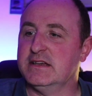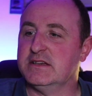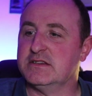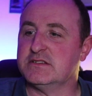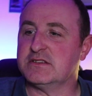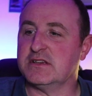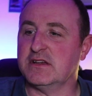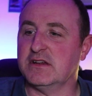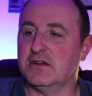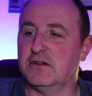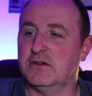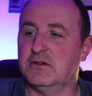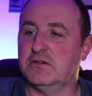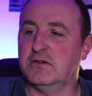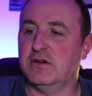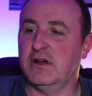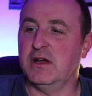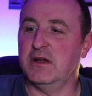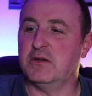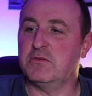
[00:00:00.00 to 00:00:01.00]
So
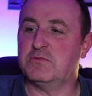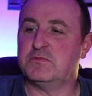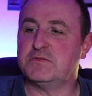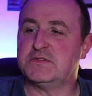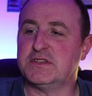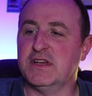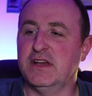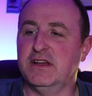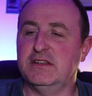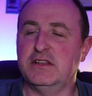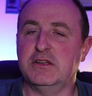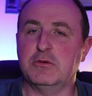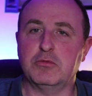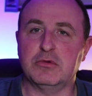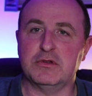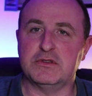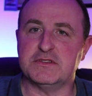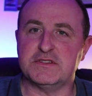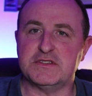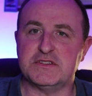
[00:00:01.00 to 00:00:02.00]
it certainly
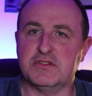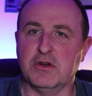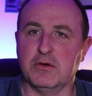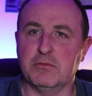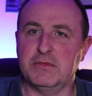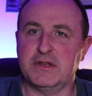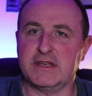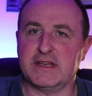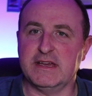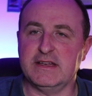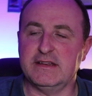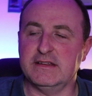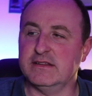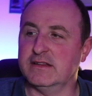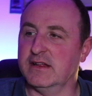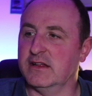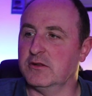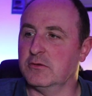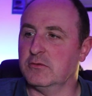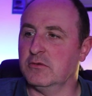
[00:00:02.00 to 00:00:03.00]
wouldn't stop me getting
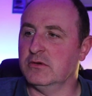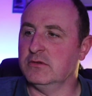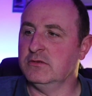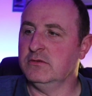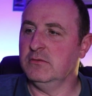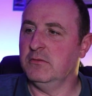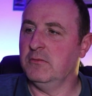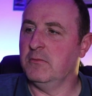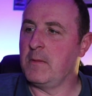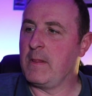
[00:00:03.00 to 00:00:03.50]
another one.